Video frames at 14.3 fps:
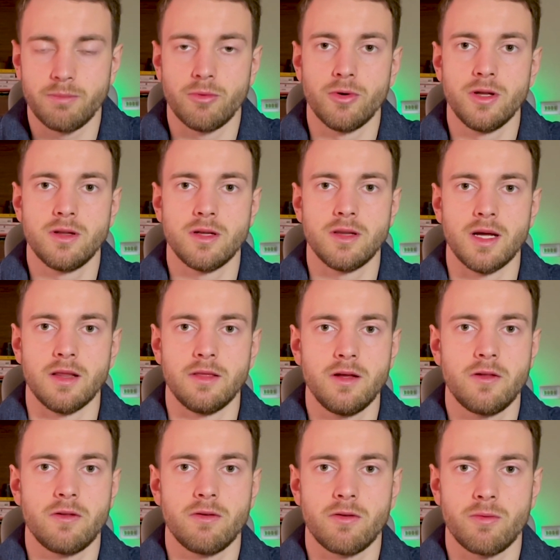pointed at
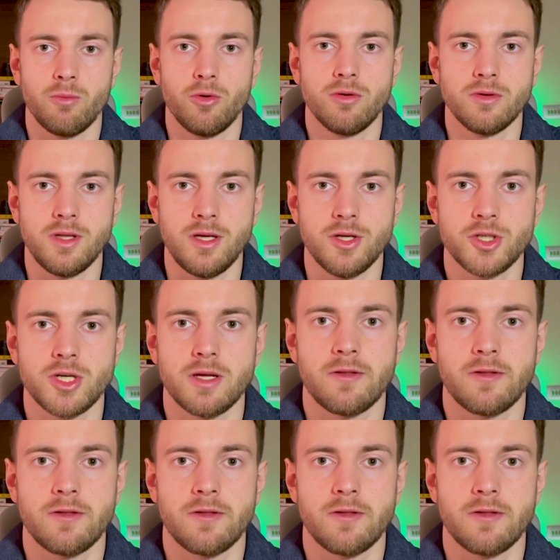this small niche.